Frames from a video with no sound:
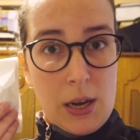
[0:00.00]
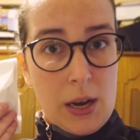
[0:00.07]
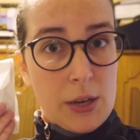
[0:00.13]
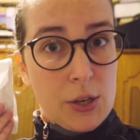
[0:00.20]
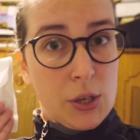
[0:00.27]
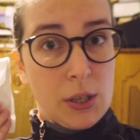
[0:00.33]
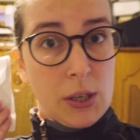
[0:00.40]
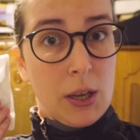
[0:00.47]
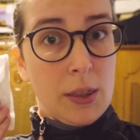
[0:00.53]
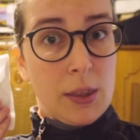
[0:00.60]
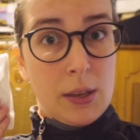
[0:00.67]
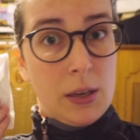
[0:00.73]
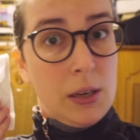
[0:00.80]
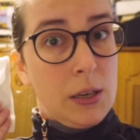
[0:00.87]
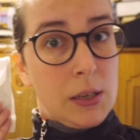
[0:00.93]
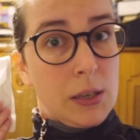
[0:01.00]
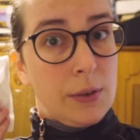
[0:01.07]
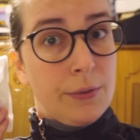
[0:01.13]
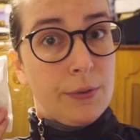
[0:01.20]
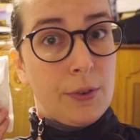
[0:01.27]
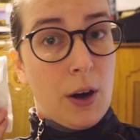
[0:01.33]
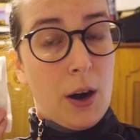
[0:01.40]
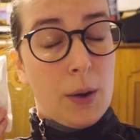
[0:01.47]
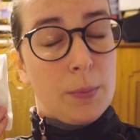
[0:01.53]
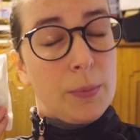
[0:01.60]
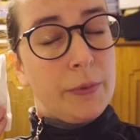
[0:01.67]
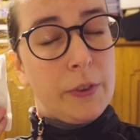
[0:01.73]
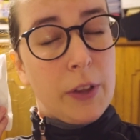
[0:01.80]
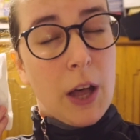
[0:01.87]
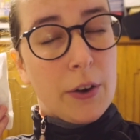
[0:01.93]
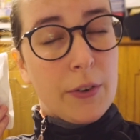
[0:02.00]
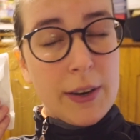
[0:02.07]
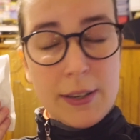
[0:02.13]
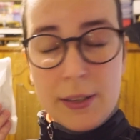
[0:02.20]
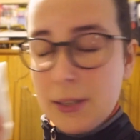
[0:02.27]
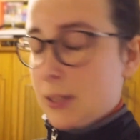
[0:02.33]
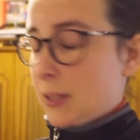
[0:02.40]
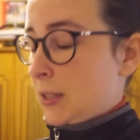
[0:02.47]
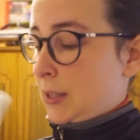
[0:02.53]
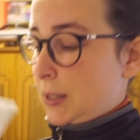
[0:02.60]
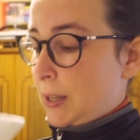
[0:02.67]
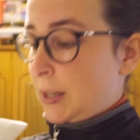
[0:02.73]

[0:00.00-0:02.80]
I just got these from Florence.